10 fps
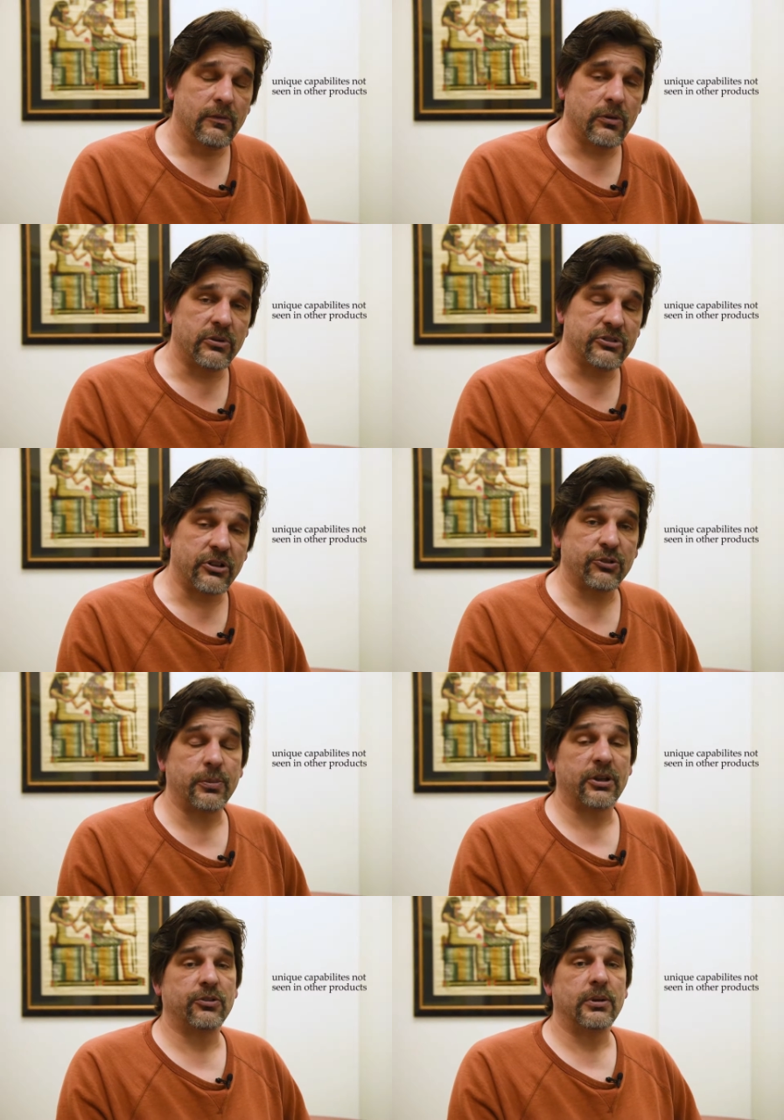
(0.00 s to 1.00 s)
for the
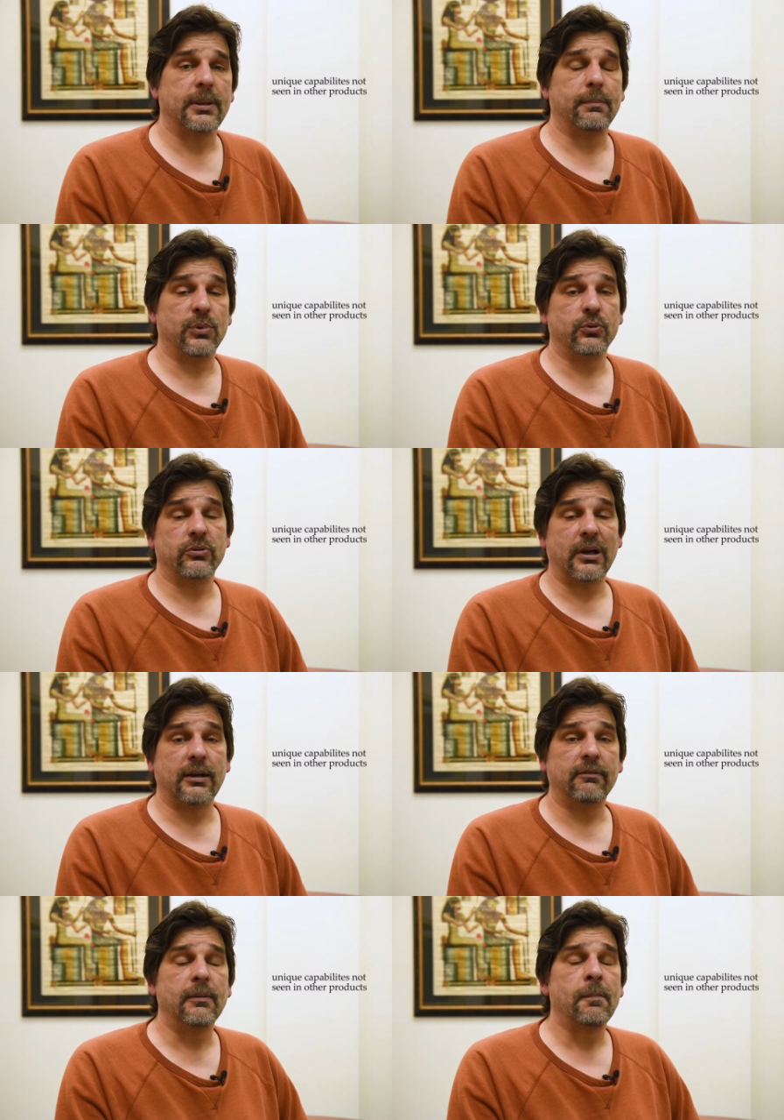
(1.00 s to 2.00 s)
suspect's boot
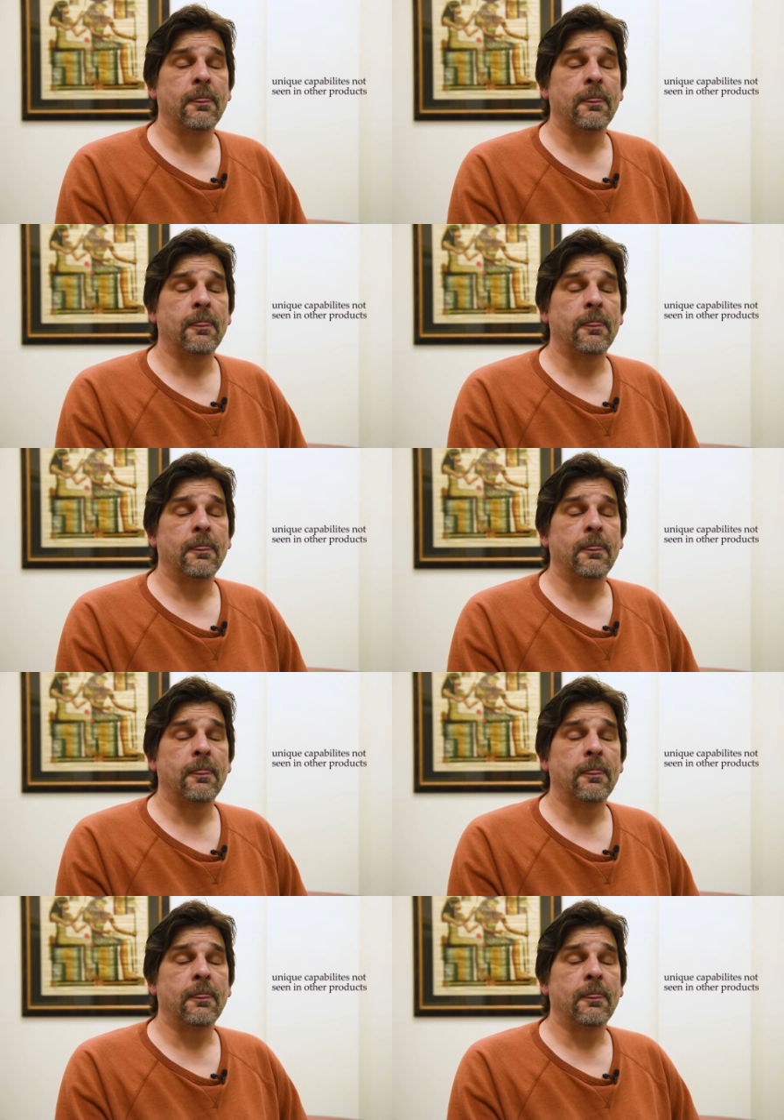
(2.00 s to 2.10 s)
drive.